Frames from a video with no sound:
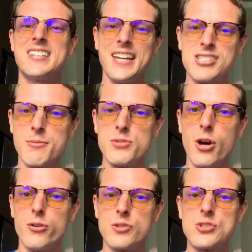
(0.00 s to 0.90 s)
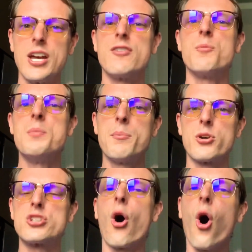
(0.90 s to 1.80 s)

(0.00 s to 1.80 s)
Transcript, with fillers: Take some notes and remember to